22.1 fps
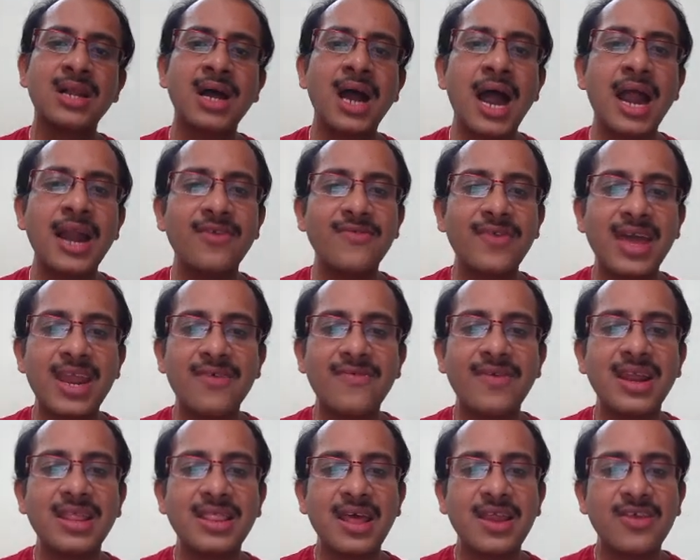and
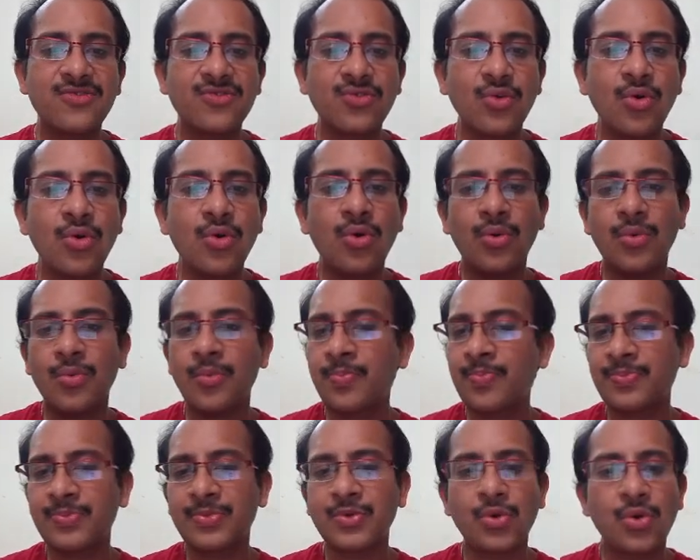wherever there is no
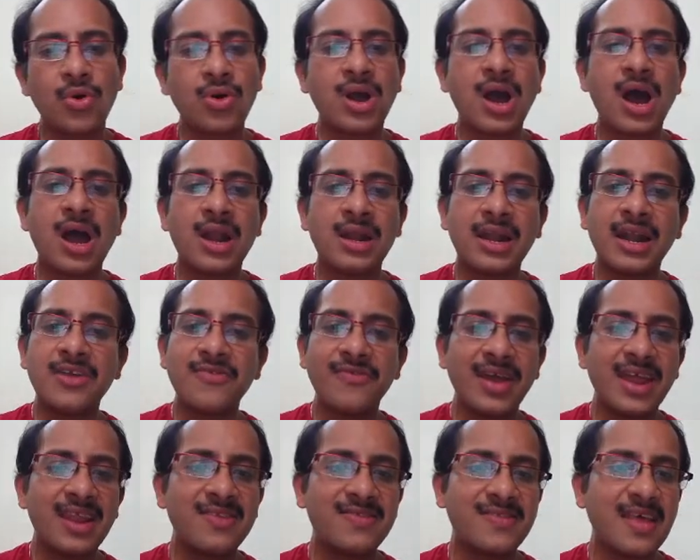go-kart and
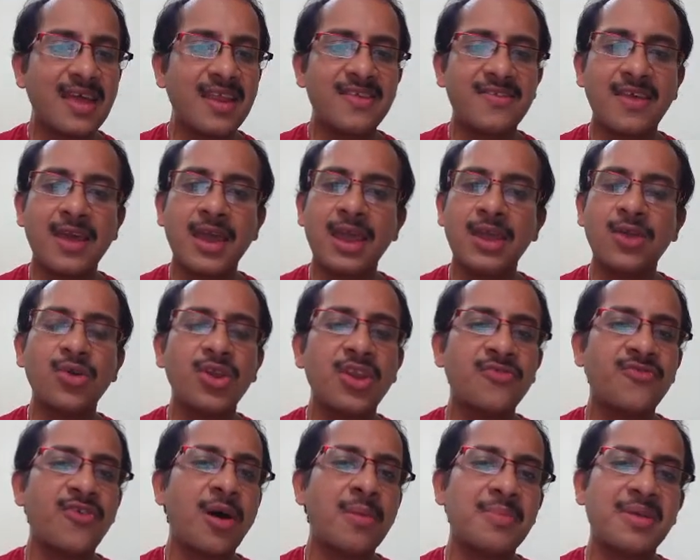where is there is a
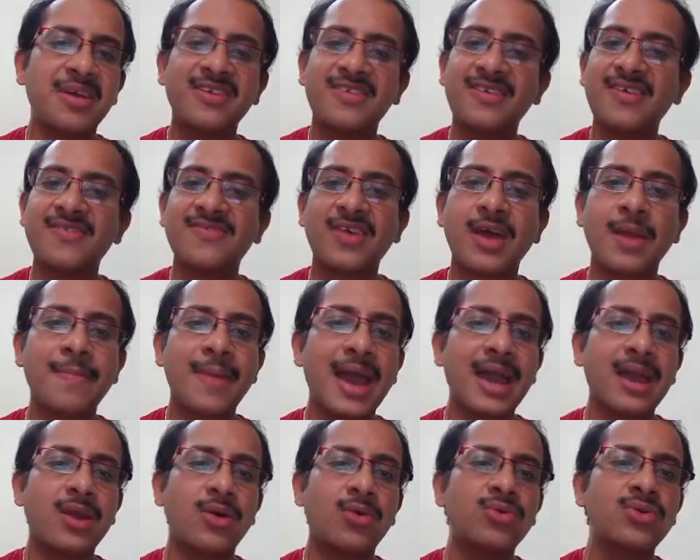uniform regions or
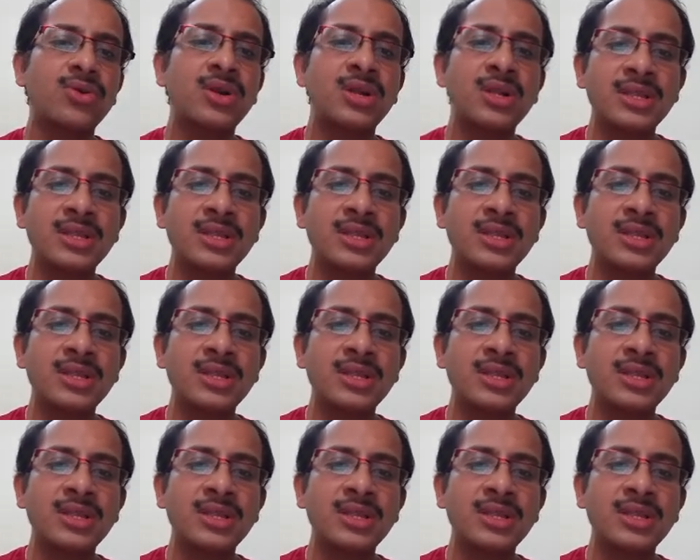background,